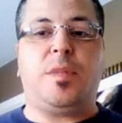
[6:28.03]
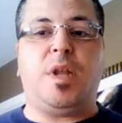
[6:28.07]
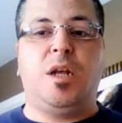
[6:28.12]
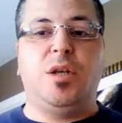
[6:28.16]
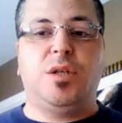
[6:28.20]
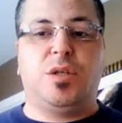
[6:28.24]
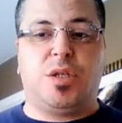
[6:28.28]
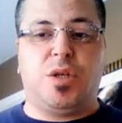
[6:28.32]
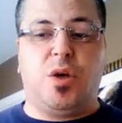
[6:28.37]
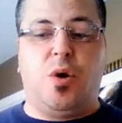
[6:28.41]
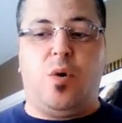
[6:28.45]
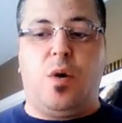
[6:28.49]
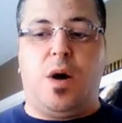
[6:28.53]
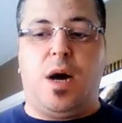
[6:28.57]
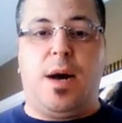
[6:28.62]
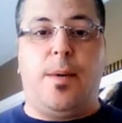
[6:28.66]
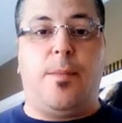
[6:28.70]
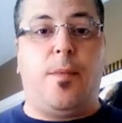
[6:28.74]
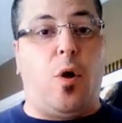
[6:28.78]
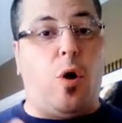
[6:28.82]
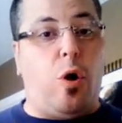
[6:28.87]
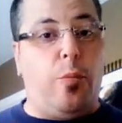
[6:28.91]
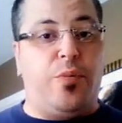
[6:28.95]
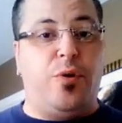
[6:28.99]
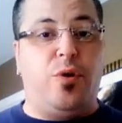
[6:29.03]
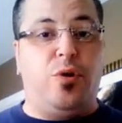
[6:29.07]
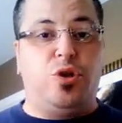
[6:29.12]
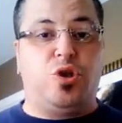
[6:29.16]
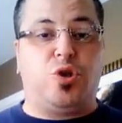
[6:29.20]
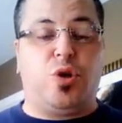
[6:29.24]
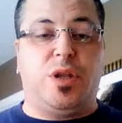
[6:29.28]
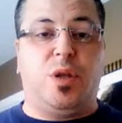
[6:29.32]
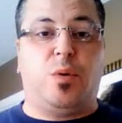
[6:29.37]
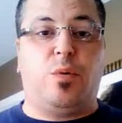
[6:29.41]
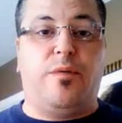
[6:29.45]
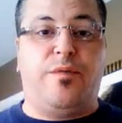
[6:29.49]
So uh, hope you
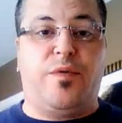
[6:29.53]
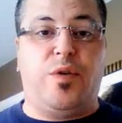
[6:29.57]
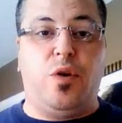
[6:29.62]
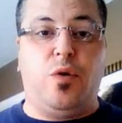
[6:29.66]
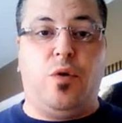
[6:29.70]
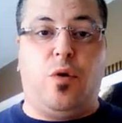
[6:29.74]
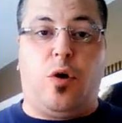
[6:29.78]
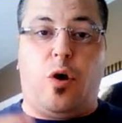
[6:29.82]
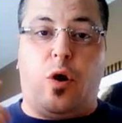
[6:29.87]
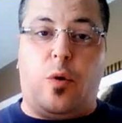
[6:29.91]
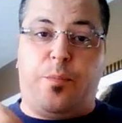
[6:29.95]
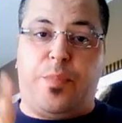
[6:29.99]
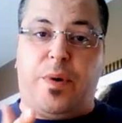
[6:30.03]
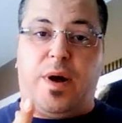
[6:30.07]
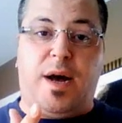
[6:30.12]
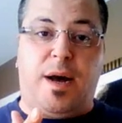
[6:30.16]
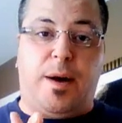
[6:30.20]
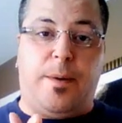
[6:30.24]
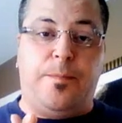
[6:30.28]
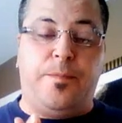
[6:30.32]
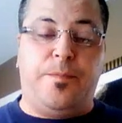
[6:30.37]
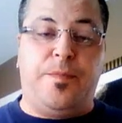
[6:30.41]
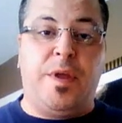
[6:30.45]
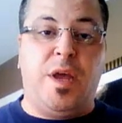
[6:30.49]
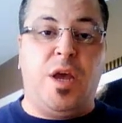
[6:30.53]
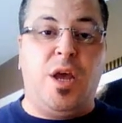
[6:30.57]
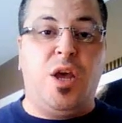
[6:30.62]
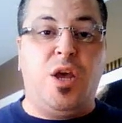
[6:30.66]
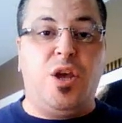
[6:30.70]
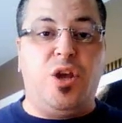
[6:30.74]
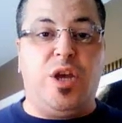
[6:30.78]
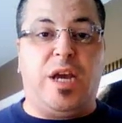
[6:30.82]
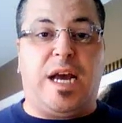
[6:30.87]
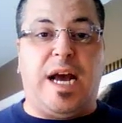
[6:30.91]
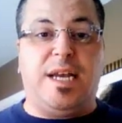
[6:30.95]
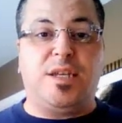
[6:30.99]
enjoyed the review. Hope um,
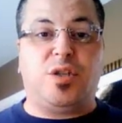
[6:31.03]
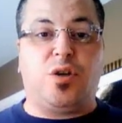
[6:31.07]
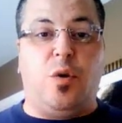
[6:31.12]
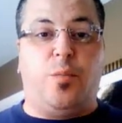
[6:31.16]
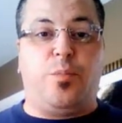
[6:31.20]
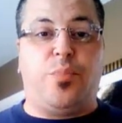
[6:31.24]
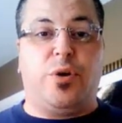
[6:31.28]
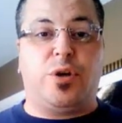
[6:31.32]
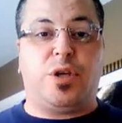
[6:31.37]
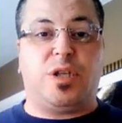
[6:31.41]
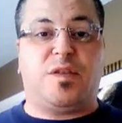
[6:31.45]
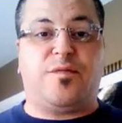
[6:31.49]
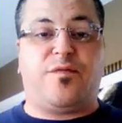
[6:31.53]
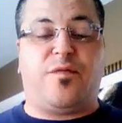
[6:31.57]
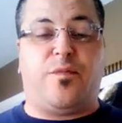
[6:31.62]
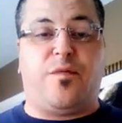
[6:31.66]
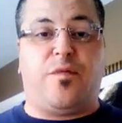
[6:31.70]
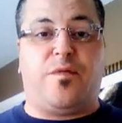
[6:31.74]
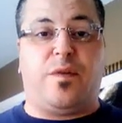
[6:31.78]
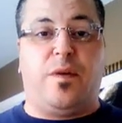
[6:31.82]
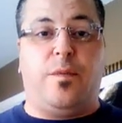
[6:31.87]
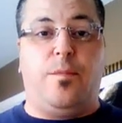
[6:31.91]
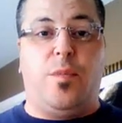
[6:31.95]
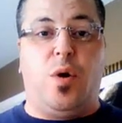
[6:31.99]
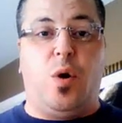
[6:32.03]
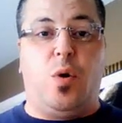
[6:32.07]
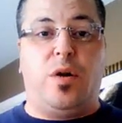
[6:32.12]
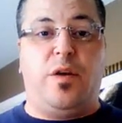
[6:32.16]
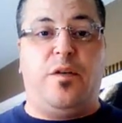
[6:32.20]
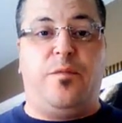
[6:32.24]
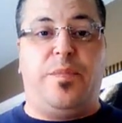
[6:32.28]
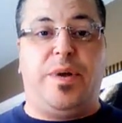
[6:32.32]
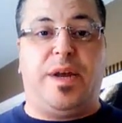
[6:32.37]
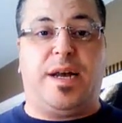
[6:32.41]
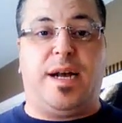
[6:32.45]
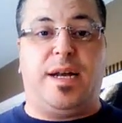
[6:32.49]
you guys go purchase from
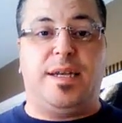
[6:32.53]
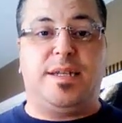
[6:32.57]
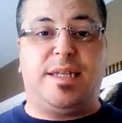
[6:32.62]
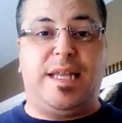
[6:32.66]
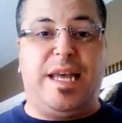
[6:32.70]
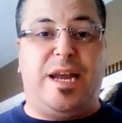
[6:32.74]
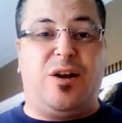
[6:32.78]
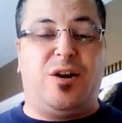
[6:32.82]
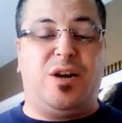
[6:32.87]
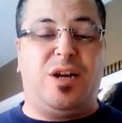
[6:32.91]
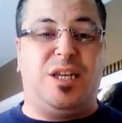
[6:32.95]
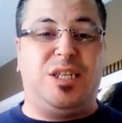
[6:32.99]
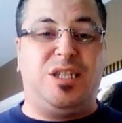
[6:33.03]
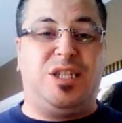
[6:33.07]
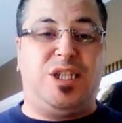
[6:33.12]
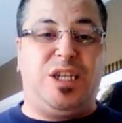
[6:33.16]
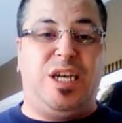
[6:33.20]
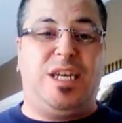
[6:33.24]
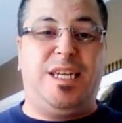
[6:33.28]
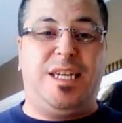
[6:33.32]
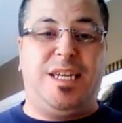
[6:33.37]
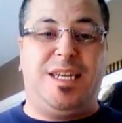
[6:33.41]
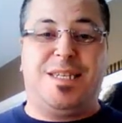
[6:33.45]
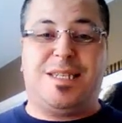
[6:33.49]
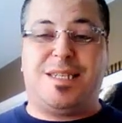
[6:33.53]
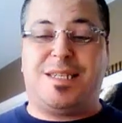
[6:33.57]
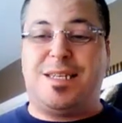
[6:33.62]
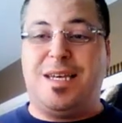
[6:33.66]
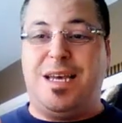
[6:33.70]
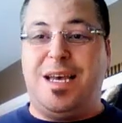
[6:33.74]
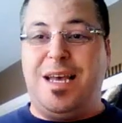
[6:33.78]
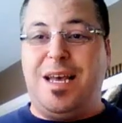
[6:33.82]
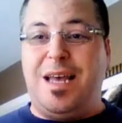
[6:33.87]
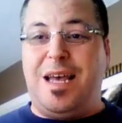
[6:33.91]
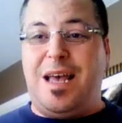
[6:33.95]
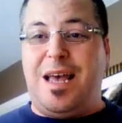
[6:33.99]
Motive because they're genius
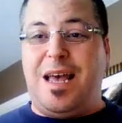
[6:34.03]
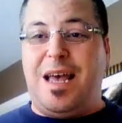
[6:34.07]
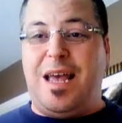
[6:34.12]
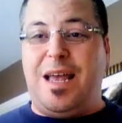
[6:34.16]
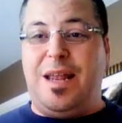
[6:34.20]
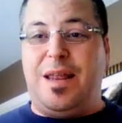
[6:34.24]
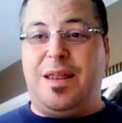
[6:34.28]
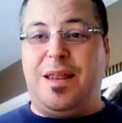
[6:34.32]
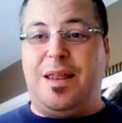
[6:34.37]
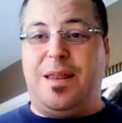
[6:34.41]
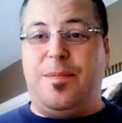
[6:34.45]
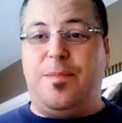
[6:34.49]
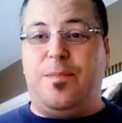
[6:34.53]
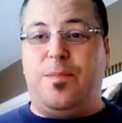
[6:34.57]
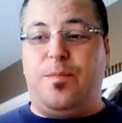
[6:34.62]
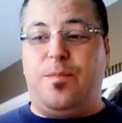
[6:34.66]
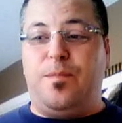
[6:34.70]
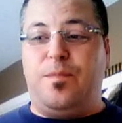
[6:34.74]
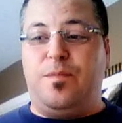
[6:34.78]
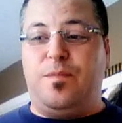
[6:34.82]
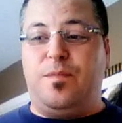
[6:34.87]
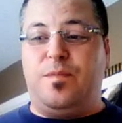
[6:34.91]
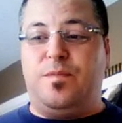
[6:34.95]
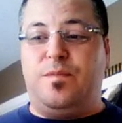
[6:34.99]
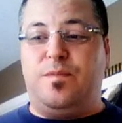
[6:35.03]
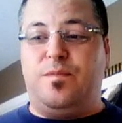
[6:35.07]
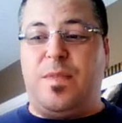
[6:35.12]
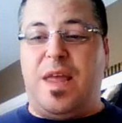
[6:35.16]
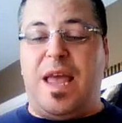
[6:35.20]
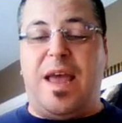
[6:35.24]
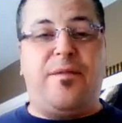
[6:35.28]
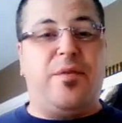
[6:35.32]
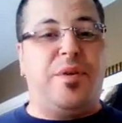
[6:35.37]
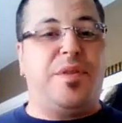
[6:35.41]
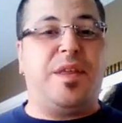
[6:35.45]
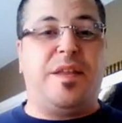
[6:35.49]
and
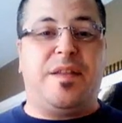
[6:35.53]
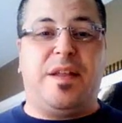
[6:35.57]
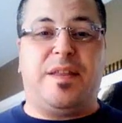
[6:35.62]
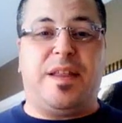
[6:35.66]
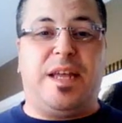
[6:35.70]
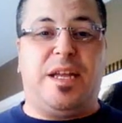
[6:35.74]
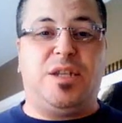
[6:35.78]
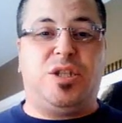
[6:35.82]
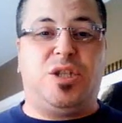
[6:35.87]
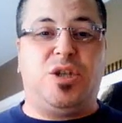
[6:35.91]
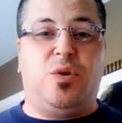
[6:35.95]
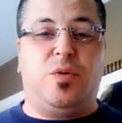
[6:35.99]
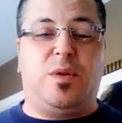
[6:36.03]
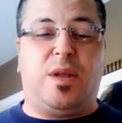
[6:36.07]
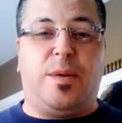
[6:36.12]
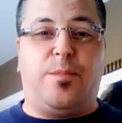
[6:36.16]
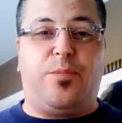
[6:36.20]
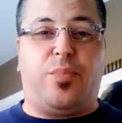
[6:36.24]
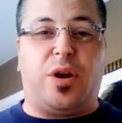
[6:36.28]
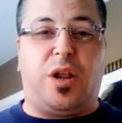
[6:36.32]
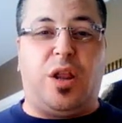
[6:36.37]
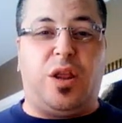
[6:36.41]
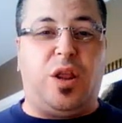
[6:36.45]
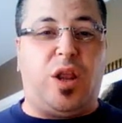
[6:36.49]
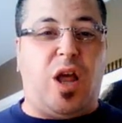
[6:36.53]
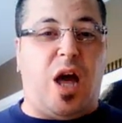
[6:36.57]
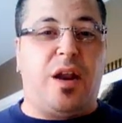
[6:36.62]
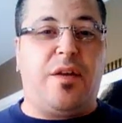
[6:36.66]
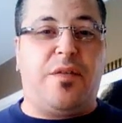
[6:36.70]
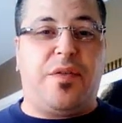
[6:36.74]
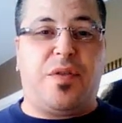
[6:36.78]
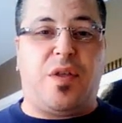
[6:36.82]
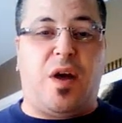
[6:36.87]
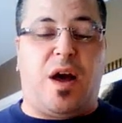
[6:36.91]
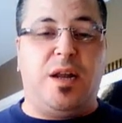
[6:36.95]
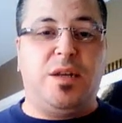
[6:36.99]
everything that they do. They put a lot
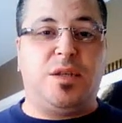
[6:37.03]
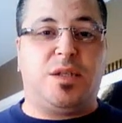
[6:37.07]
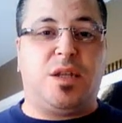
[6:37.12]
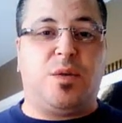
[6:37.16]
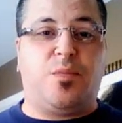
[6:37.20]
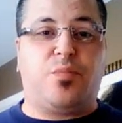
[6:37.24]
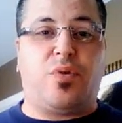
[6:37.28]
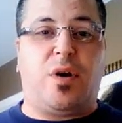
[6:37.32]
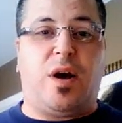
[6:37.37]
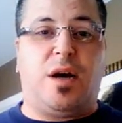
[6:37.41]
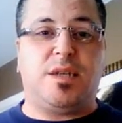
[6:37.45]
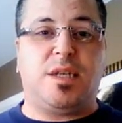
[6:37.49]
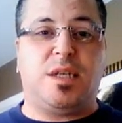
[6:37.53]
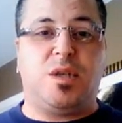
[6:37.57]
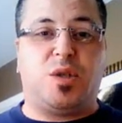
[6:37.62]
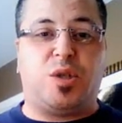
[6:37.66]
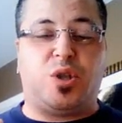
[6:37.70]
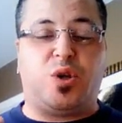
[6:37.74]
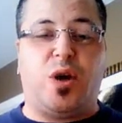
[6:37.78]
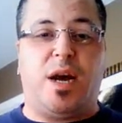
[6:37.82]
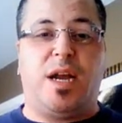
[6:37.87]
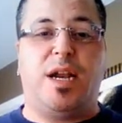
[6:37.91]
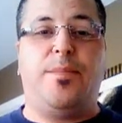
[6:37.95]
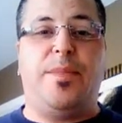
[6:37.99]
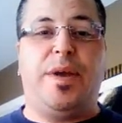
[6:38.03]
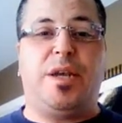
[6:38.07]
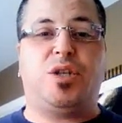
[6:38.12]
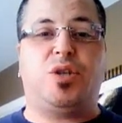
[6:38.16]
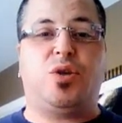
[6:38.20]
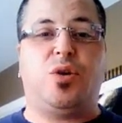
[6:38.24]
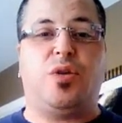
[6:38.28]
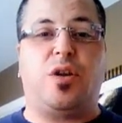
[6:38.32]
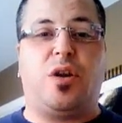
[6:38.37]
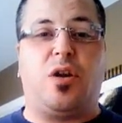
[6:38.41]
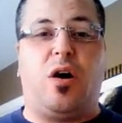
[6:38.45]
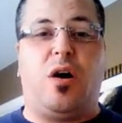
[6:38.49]
of thought into the process, trying to make
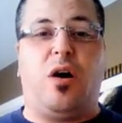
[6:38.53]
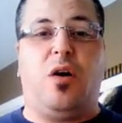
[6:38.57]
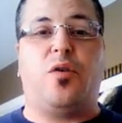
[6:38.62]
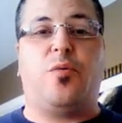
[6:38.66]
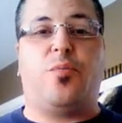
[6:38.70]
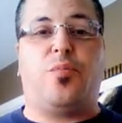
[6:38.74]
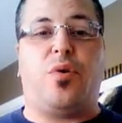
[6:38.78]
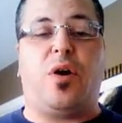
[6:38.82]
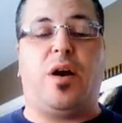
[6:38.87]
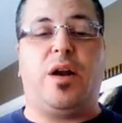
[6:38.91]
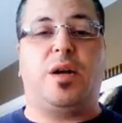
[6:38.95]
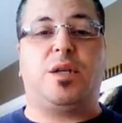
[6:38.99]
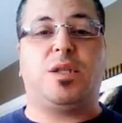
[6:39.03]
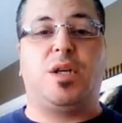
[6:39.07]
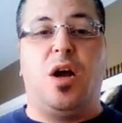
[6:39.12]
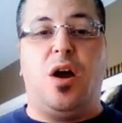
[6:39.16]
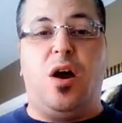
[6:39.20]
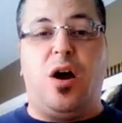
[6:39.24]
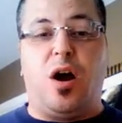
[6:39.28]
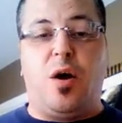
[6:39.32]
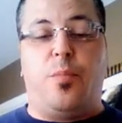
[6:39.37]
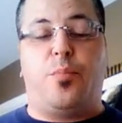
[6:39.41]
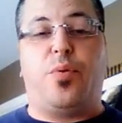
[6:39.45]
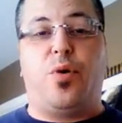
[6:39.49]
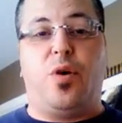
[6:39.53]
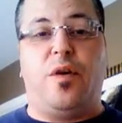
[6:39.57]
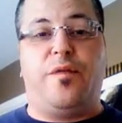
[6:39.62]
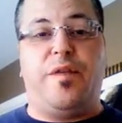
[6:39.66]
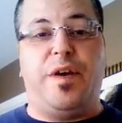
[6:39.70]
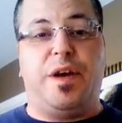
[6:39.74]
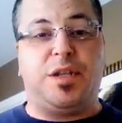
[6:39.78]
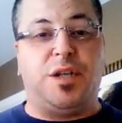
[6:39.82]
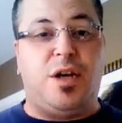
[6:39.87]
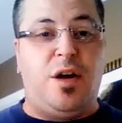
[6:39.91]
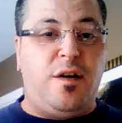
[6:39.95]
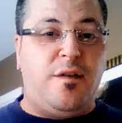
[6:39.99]
sure that all their products are
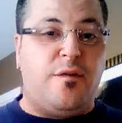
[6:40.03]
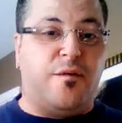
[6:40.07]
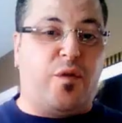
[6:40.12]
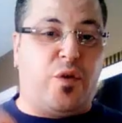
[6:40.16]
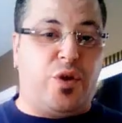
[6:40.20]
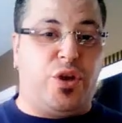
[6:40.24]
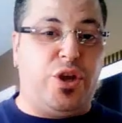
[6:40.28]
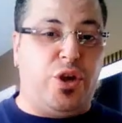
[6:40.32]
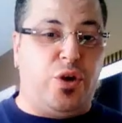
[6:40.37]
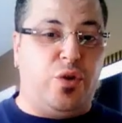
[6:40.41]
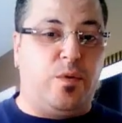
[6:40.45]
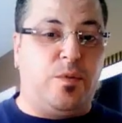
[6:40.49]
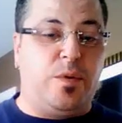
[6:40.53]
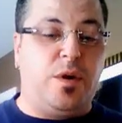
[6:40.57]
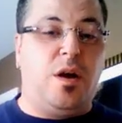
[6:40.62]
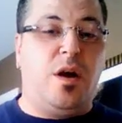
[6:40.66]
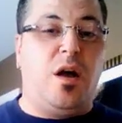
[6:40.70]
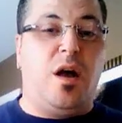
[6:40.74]
perfect for you.